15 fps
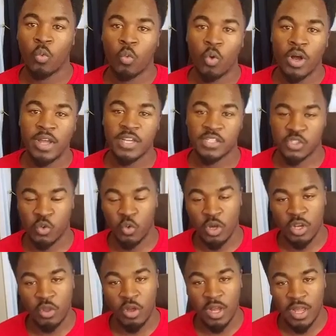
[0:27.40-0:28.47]
What is
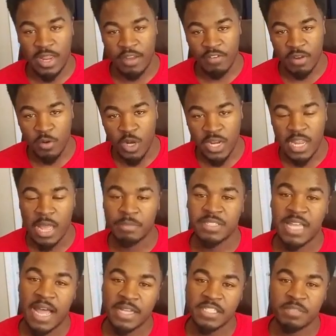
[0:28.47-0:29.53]
going on, everyone? I'm
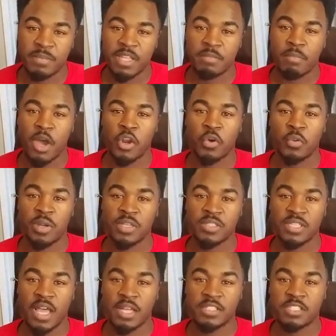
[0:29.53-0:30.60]
Ty Smith, modern
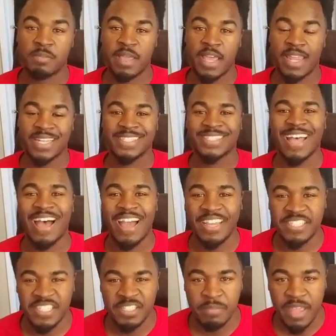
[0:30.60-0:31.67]
renaissance man.
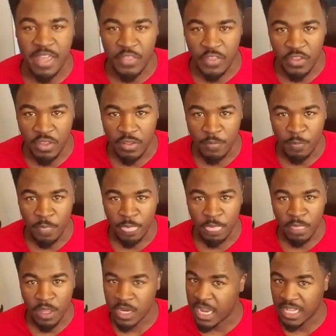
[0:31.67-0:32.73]
Ty Smith,
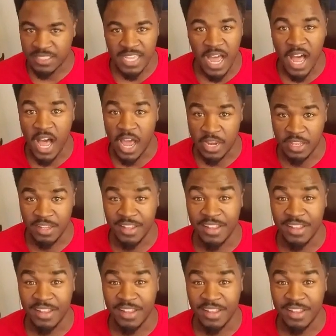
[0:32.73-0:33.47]
not Todd.